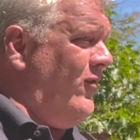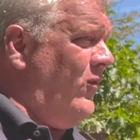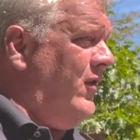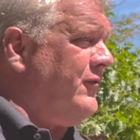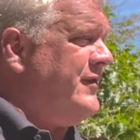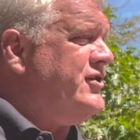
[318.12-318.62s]

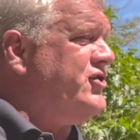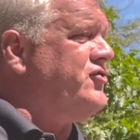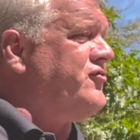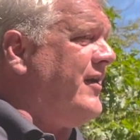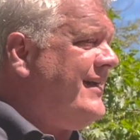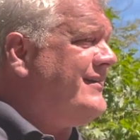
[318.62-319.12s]
will
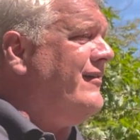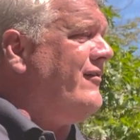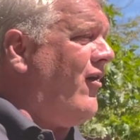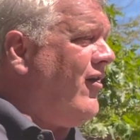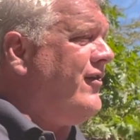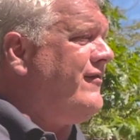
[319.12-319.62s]
restrict
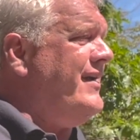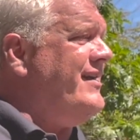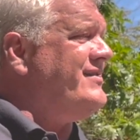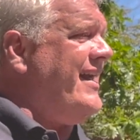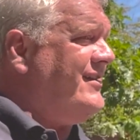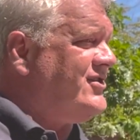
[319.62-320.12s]

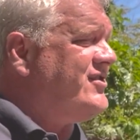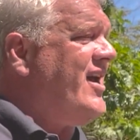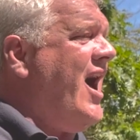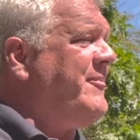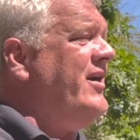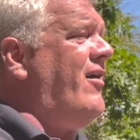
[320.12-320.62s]
arteries and
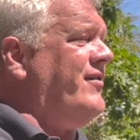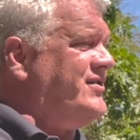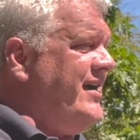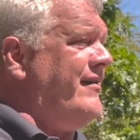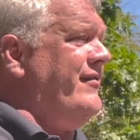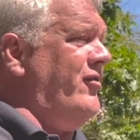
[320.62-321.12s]
stop an
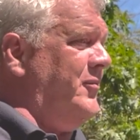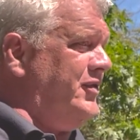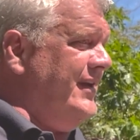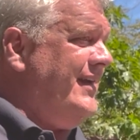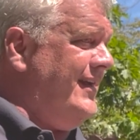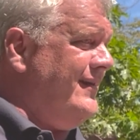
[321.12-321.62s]
arterial
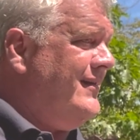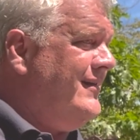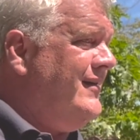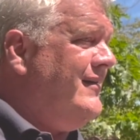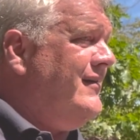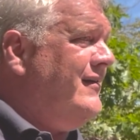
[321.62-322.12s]
bleed.
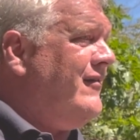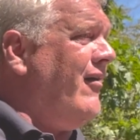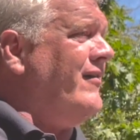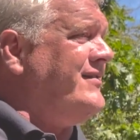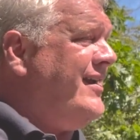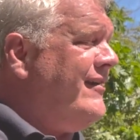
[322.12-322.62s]

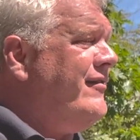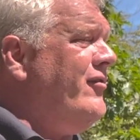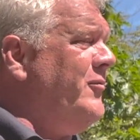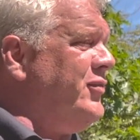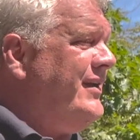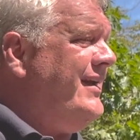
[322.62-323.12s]
Arterial
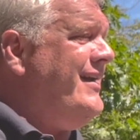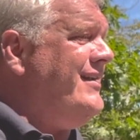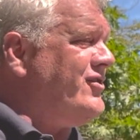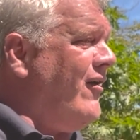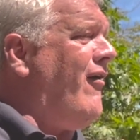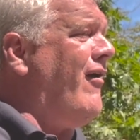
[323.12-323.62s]

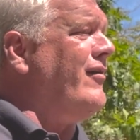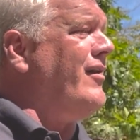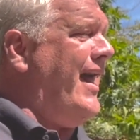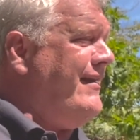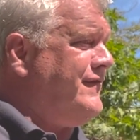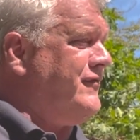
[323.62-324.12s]
bleeds are
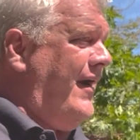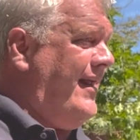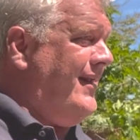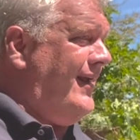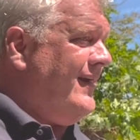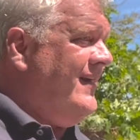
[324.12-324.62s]

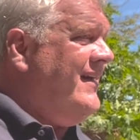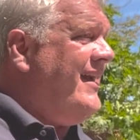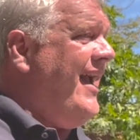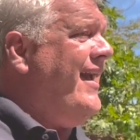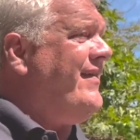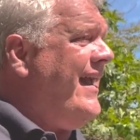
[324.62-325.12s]
life-threatening,
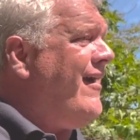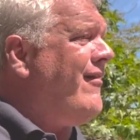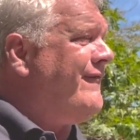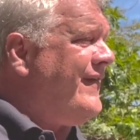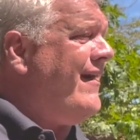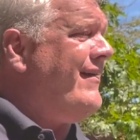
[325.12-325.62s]
and they are
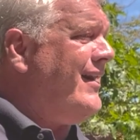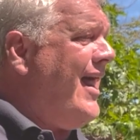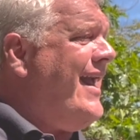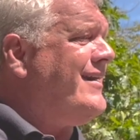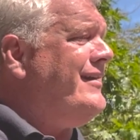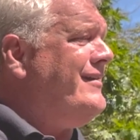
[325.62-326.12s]
very
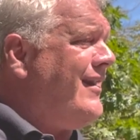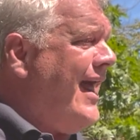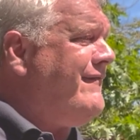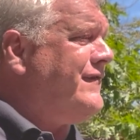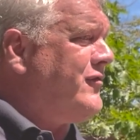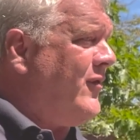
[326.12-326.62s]
likely
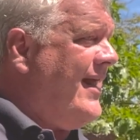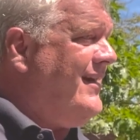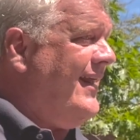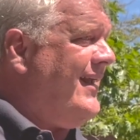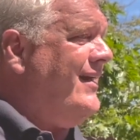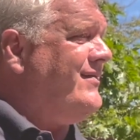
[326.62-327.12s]

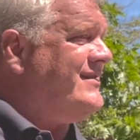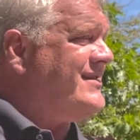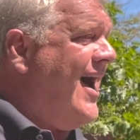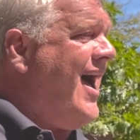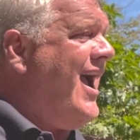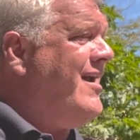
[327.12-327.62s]
life-threatening in the
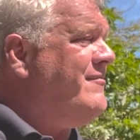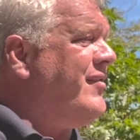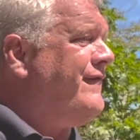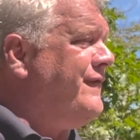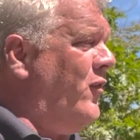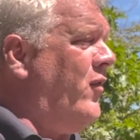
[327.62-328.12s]
time
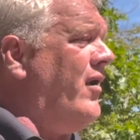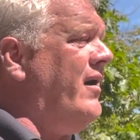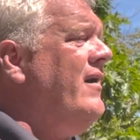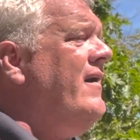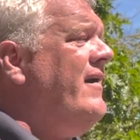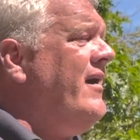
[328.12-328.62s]
before
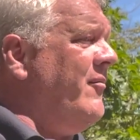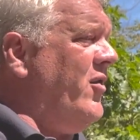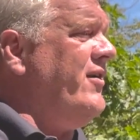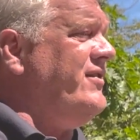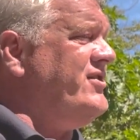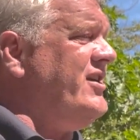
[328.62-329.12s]

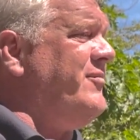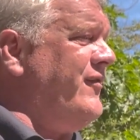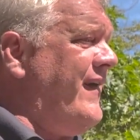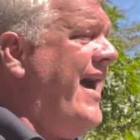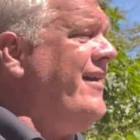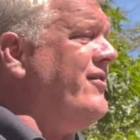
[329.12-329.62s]
emergency
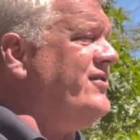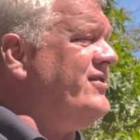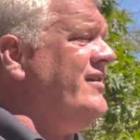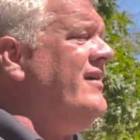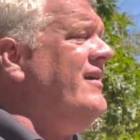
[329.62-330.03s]
providers